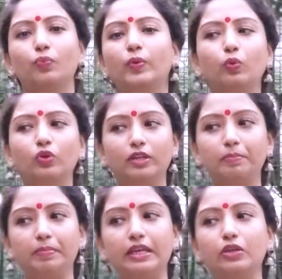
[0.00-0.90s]
We
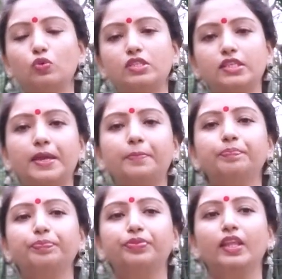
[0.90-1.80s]
wouldn't be using
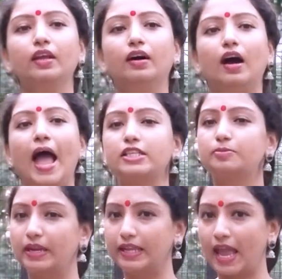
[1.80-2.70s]

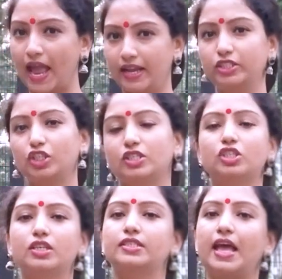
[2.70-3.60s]
as many hand
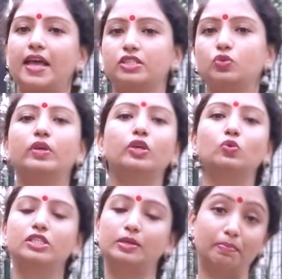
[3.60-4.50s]
gestures as we
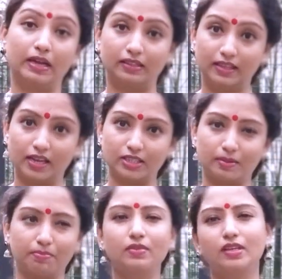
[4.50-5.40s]
use in
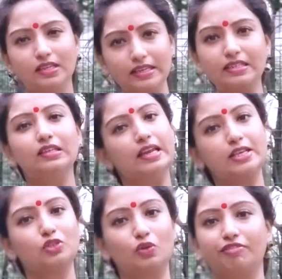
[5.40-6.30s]
Bharatanatyam, a little
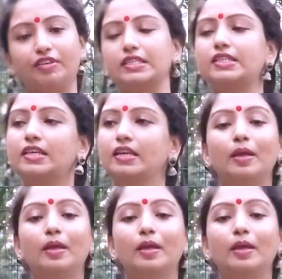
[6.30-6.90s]
less of it.